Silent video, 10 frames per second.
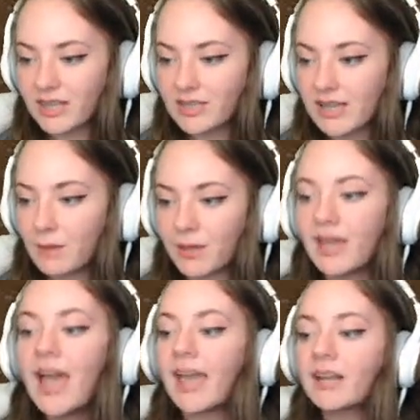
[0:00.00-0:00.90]
it's Abby.
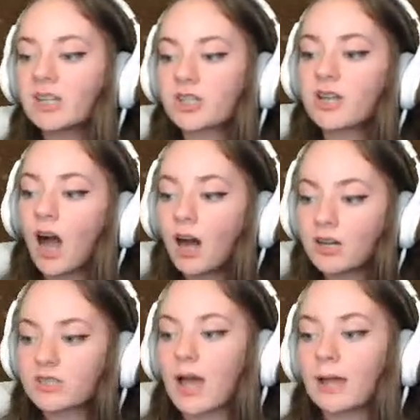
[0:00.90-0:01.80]
English and
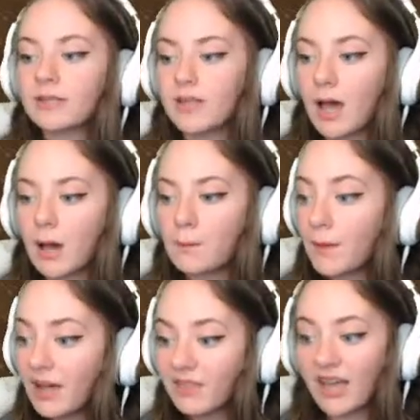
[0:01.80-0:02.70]
art and
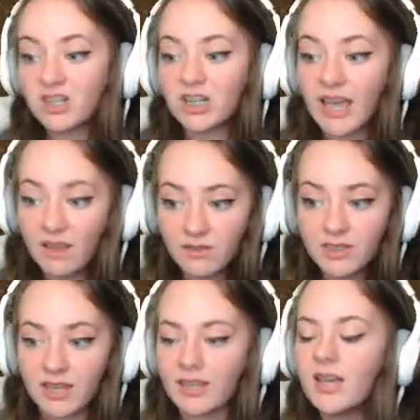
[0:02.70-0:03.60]
math. Actually,
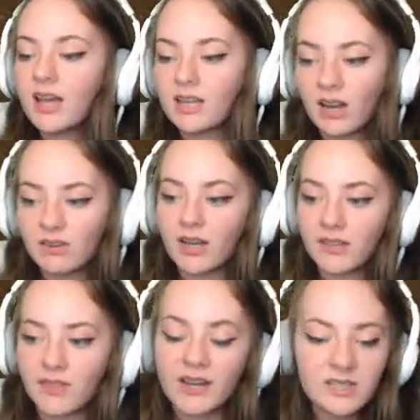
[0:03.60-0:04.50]
everything. Cara,
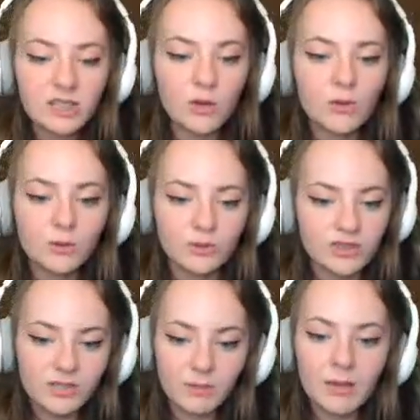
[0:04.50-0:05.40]
that is so cool
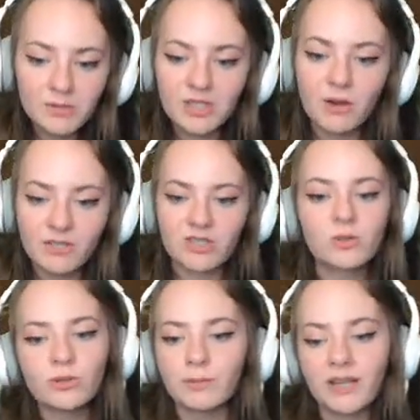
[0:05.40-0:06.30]
to be able to go into
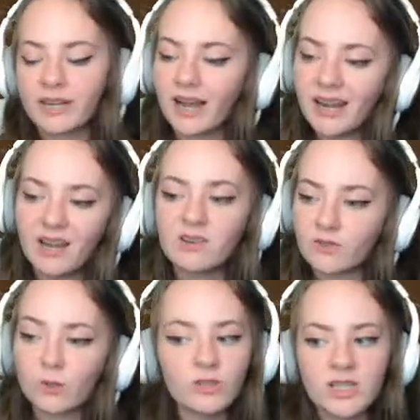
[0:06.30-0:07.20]
school and be like, I love
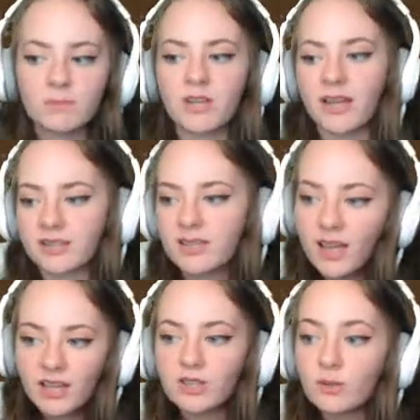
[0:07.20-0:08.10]
all subjects.
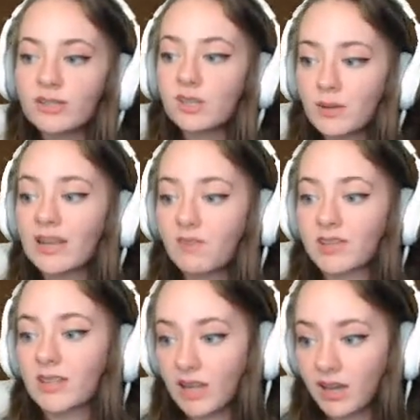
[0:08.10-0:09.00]
You are
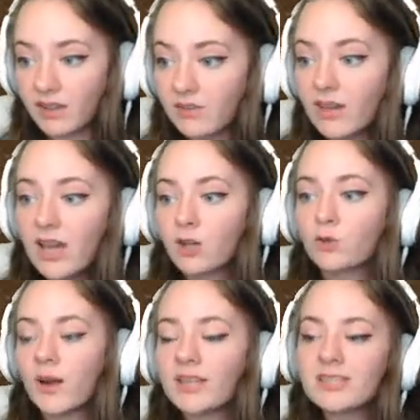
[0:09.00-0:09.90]
living the life.
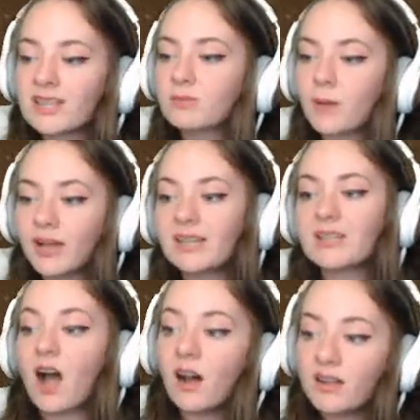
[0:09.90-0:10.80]
Grace says mine is
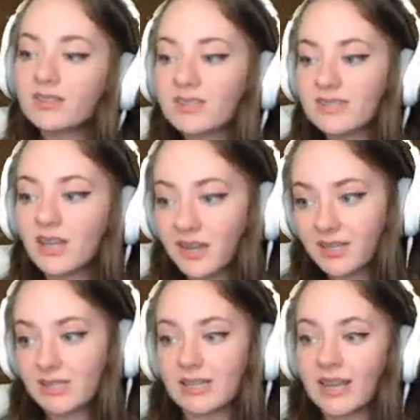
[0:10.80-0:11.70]
art,
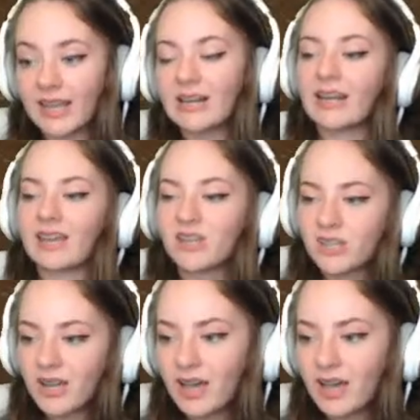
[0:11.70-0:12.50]
science, and English.